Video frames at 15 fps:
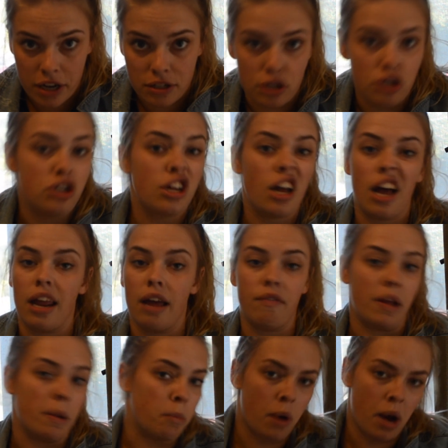so she can't have
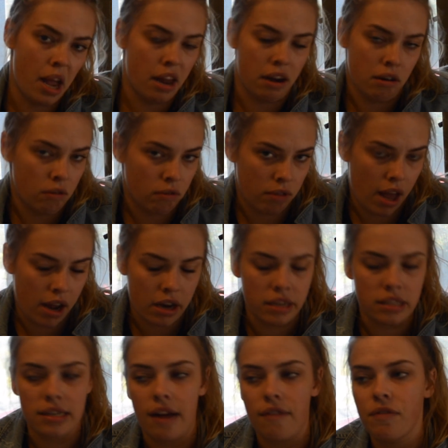like bread and all that kind
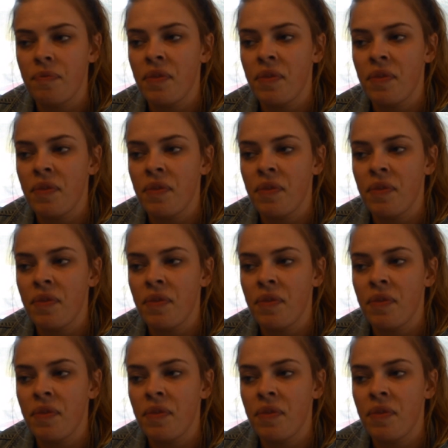of stuff.